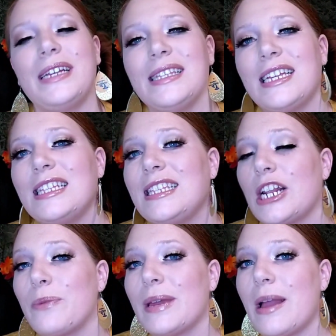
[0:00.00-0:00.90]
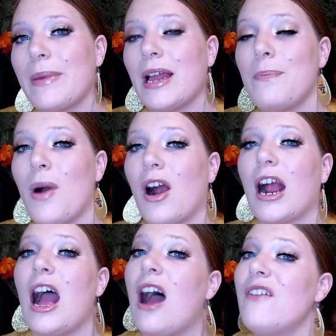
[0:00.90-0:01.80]
please consider becoming a
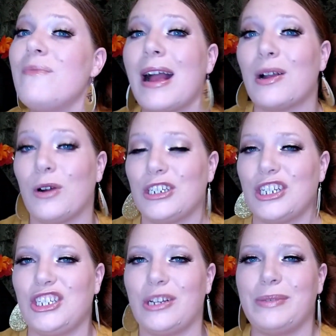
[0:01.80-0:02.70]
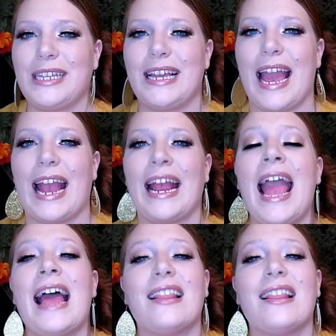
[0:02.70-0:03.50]
part of my Gorgeous Gypsy gang.